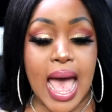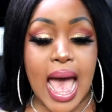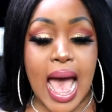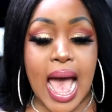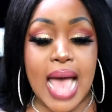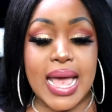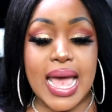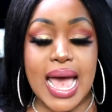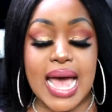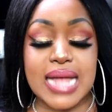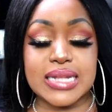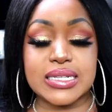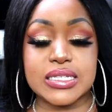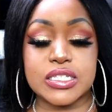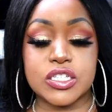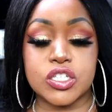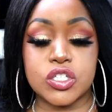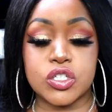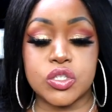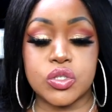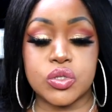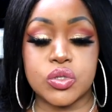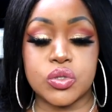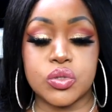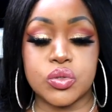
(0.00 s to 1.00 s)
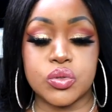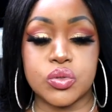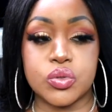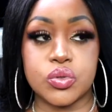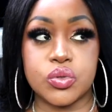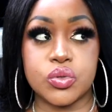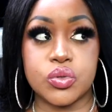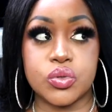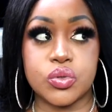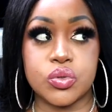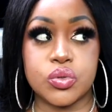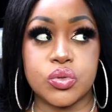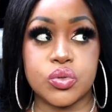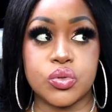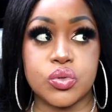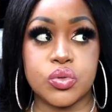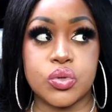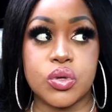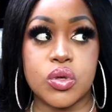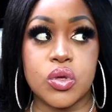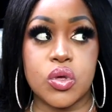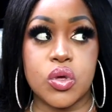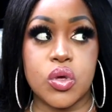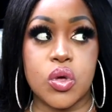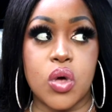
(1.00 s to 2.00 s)
I had to,
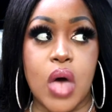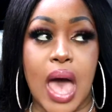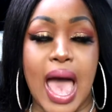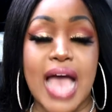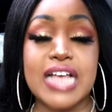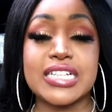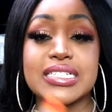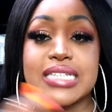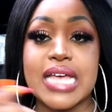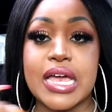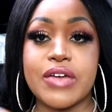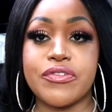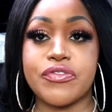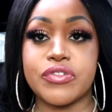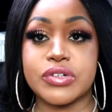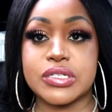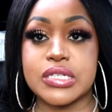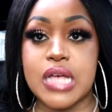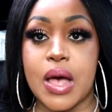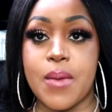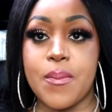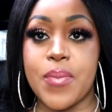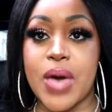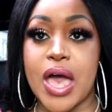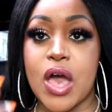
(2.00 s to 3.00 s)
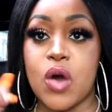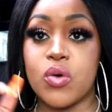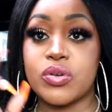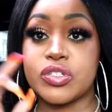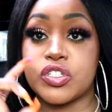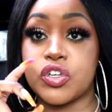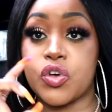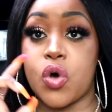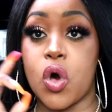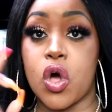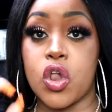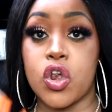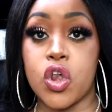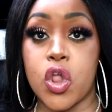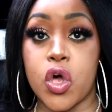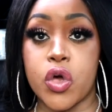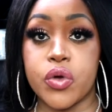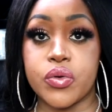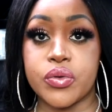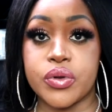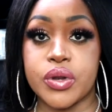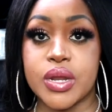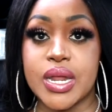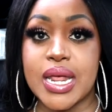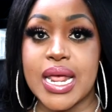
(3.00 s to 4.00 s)
I saved for some, but I also got a
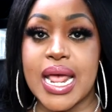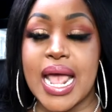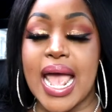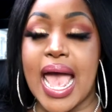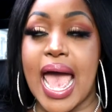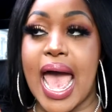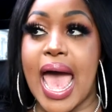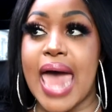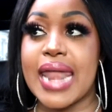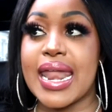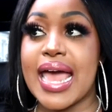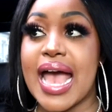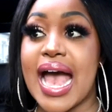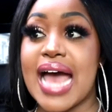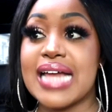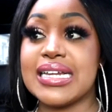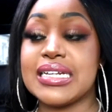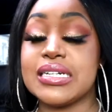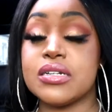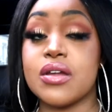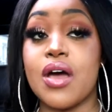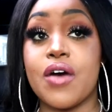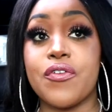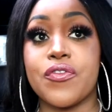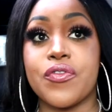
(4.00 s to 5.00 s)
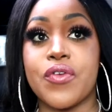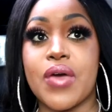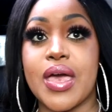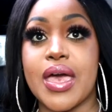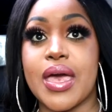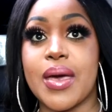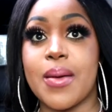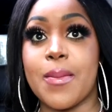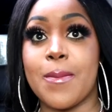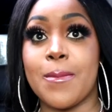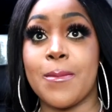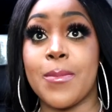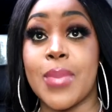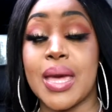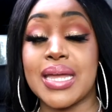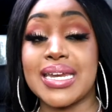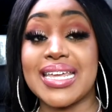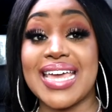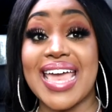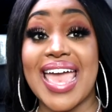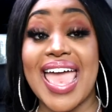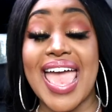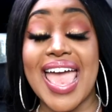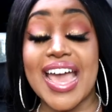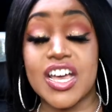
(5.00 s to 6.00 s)
loan. And I had enough
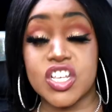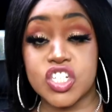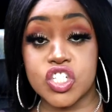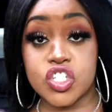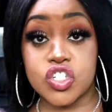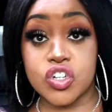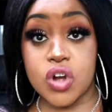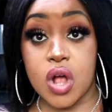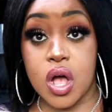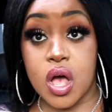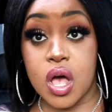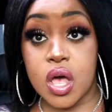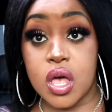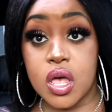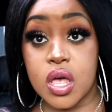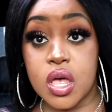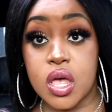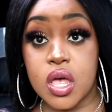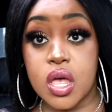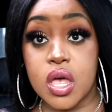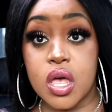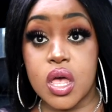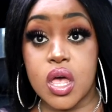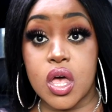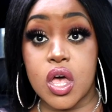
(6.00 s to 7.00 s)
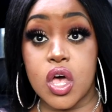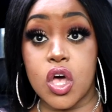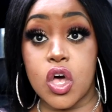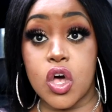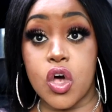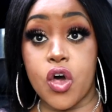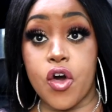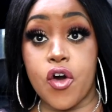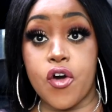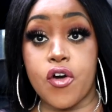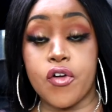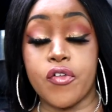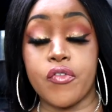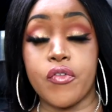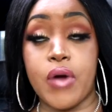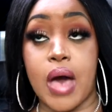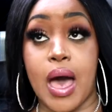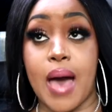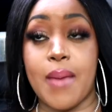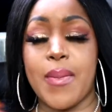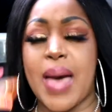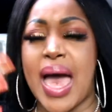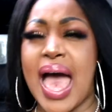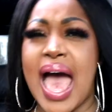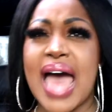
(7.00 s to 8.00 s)
money extra.
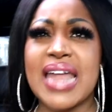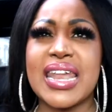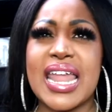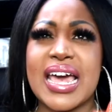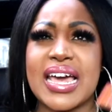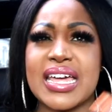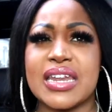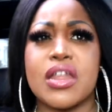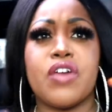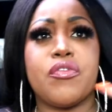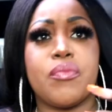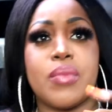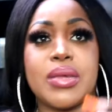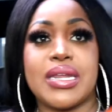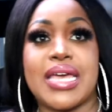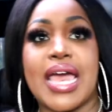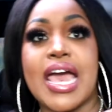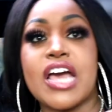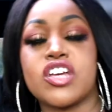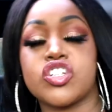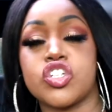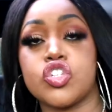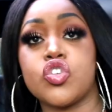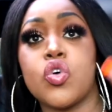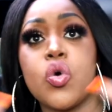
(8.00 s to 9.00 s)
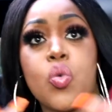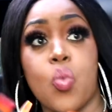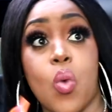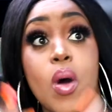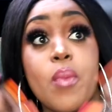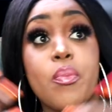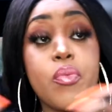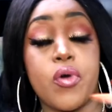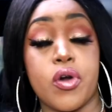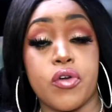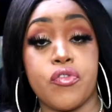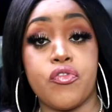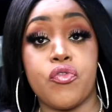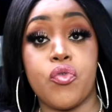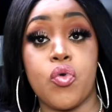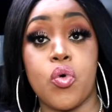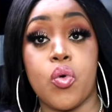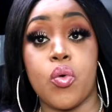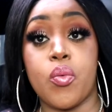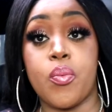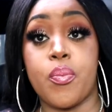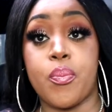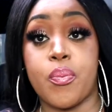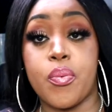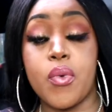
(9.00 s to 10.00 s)
Um, I had like enough money extra, not
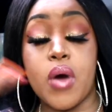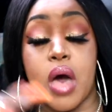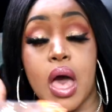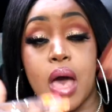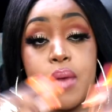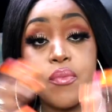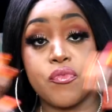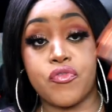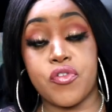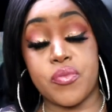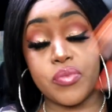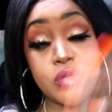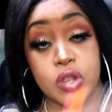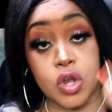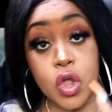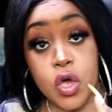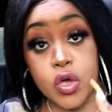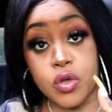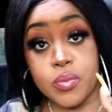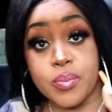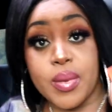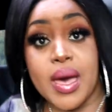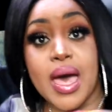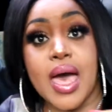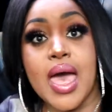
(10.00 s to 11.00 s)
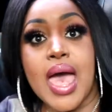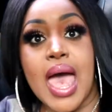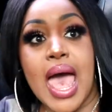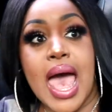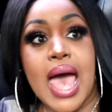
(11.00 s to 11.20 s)
1.4 um, from the loan, but